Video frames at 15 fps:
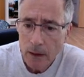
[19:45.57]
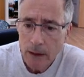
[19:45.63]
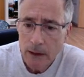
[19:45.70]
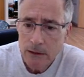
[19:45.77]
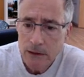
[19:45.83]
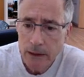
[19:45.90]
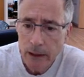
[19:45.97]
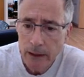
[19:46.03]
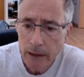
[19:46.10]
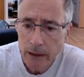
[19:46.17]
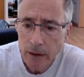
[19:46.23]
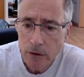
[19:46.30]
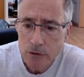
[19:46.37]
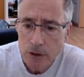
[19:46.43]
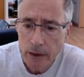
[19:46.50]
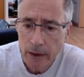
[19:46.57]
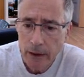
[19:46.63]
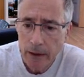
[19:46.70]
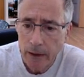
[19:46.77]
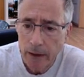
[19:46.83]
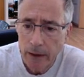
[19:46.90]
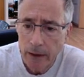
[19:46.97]
instead, he goes
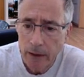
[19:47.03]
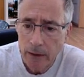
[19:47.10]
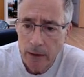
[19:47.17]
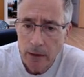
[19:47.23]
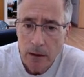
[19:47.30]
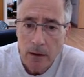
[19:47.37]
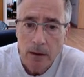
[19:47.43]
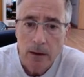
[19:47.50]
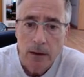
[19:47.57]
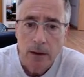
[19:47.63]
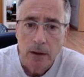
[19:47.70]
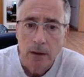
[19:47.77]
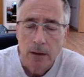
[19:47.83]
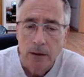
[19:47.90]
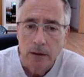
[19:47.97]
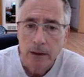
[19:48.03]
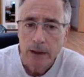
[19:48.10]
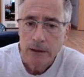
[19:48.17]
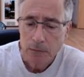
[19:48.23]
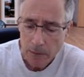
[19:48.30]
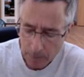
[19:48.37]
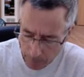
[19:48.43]
ahead and
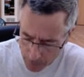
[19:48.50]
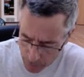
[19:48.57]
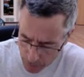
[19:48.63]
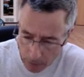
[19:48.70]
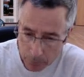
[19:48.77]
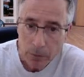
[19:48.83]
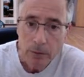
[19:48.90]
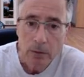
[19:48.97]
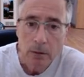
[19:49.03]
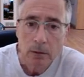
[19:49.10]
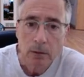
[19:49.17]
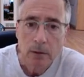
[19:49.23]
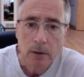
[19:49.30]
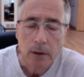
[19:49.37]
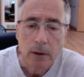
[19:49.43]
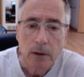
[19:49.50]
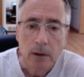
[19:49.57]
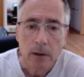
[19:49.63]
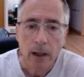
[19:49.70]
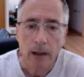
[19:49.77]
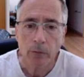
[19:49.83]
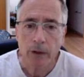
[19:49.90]
takes my bishop.
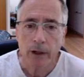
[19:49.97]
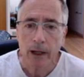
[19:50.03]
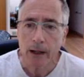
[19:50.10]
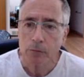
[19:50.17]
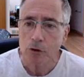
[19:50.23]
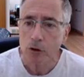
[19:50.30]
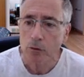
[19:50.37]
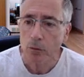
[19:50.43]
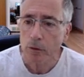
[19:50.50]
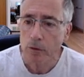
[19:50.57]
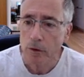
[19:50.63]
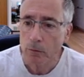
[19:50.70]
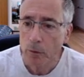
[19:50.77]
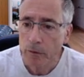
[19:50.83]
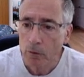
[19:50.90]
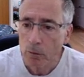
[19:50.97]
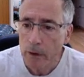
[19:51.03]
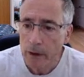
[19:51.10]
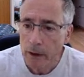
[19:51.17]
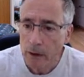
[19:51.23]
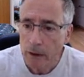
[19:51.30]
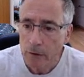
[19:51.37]
I recaptured with the
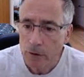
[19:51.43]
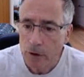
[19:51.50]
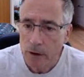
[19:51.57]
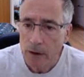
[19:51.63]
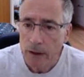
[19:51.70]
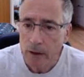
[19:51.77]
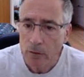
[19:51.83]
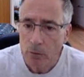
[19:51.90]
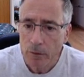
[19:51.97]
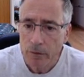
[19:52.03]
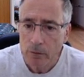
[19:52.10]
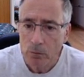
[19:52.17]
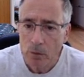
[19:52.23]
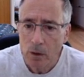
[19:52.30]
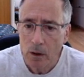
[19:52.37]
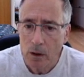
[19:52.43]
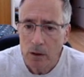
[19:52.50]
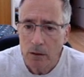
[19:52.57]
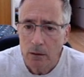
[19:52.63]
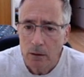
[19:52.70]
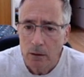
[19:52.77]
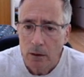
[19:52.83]
queen. I could have taken with the rook.
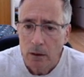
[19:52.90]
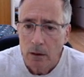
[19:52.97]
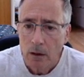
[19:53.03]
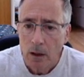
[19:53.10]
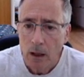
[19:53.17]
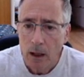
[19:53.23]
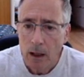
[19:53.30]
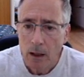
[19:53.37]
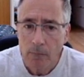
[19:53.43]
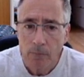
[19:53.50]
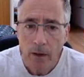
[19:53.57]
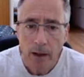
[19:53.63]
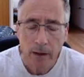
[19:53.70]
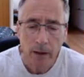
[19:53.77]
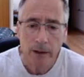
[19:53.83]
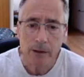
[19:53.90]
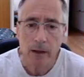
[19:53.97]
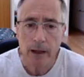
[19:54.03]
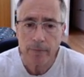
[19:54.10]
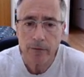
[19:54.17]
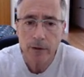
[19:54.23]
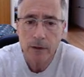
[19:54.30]
I liked
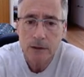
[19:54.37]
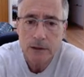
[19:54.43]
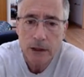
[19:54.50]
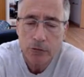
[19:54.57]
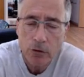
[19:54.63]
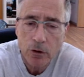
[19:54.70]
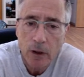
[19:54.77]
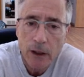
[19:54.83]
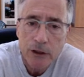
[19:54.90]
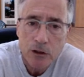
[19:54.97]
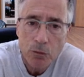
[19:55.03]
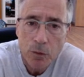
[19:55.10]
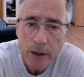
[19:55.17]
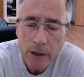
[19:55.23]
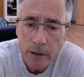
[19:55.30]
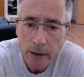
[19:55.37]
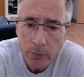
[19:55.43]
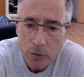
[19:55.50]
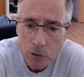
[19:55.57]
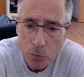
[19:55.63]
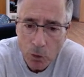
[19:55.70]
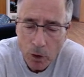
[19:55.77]
having the centralized queen that
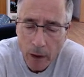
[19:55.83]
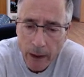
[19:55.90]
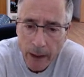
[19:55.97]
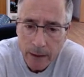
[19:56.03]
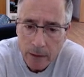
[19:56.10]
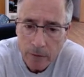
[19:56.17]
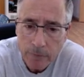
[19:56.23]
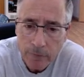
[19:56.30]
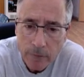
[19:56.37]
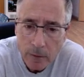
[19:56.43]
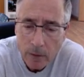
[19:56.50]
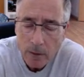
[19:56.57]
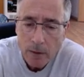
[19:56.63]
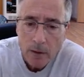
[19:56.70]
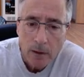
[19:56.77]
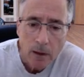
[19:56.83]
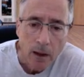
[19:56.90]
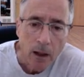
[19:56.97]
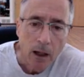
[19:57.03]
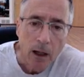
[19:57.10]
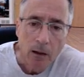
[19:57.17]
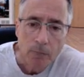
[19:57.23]
was more active.
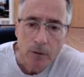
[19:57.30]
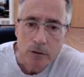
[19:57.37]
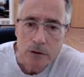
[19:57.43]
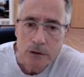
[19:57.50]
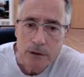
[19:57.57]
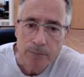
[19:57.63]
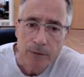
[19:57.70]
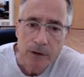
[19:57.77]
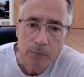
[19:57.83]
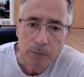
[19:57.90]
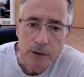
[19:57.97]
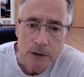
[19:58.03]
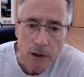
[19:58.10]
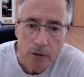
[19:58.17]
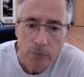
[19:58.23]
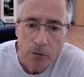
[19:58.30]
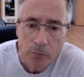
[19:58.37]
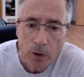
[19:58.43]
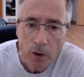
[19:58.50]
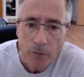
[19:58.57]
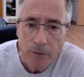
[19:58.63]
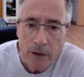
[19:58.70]
There's something to be said for
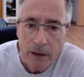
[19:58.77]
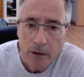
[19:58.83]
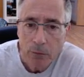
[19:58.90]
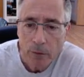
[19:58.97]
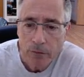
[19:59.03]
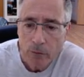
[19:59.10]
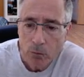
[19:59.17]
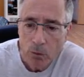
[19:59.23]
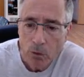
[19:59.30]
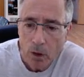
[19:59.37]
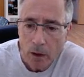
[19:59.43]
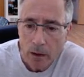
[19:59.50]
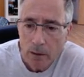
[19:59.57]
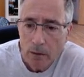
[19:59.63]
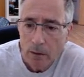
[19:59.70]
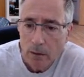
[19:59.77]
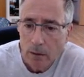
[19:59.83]
both. Taking with the rook